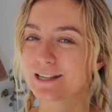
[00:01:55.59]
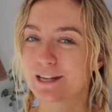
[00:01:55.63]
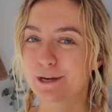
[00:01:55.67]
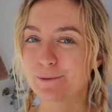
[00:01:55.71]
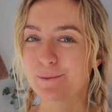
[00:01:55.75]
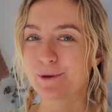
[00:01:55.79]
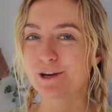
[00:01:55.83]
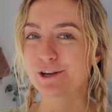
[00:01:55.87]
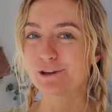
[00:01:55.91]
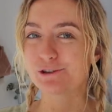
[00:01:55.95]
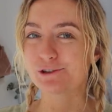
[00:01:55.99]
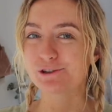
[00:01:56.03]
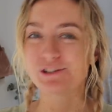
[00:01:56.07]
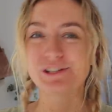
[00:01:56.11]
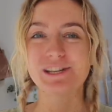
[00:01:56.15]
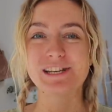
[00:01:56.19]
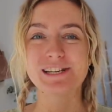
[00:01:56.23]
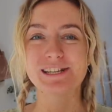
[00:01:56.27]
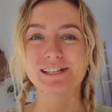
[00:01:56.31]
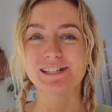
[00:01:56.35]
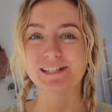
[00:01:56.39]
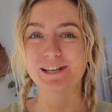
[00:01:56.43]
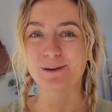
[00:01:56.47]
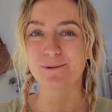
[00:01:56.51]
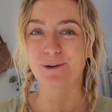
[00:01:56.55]
gonna be interesting
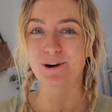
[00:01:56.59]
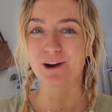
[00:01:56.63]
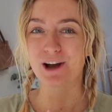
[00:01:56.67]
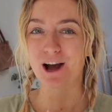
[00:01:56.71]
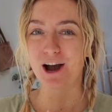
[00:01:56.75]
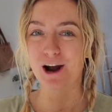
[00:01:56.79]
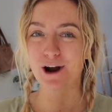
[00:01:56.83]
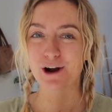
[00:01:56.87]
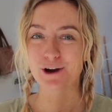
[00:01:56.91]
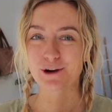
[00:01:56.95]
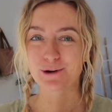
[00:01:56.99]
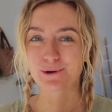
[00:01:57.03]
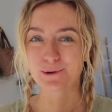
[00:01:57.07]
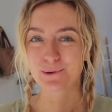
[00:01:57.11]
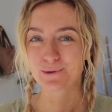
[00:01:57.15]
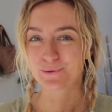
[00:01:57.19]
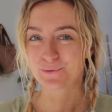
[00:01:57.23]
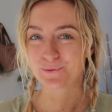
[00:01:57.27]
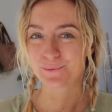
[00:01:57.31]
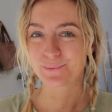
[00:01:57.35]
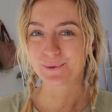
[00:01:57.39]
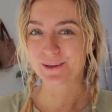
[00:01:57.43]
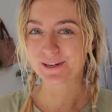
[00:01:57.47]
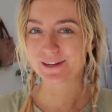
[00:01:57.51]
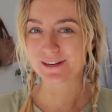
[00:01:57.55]
to see what Kara cooks
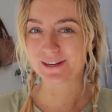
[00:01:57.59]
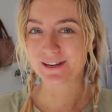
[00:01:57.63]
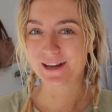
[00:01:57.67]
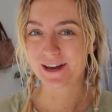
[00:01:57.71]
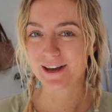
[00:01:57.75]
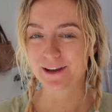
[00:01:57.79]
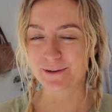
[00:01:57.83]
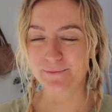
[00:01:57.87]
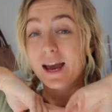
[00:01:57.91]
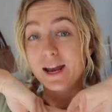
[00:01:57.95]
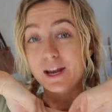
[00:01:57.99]
for me today.